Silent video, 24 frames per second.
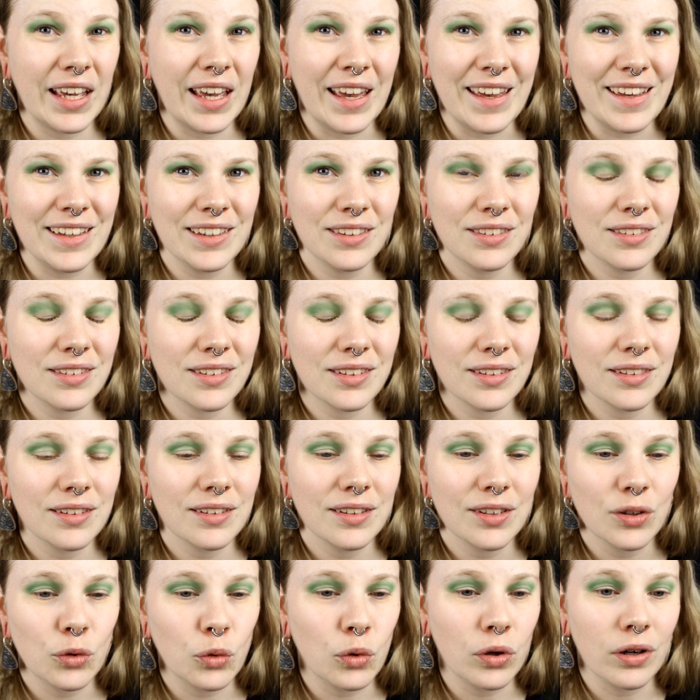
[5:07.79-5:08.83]
eight
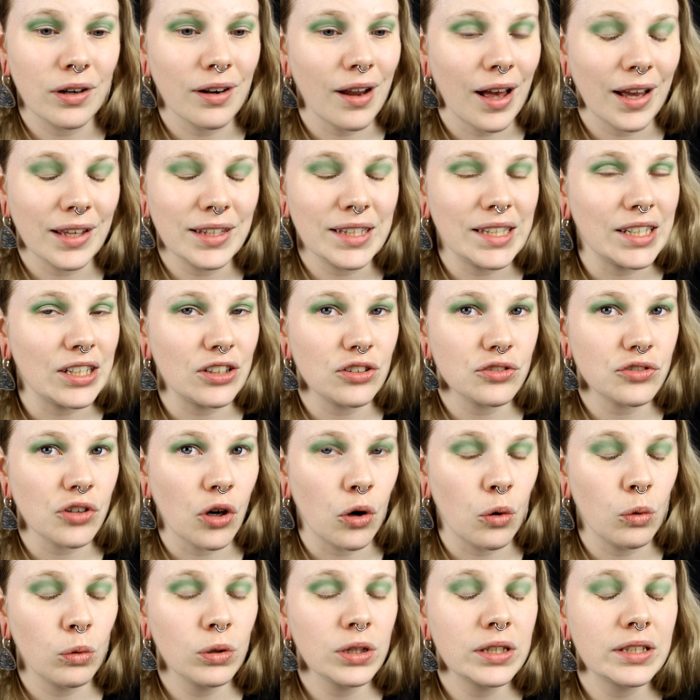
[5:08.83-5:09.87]
or nine years
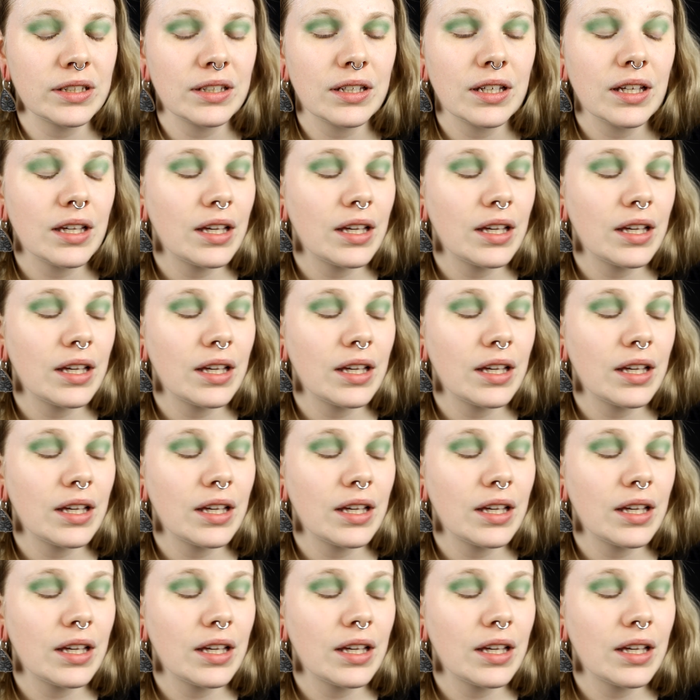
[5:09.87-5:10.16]
old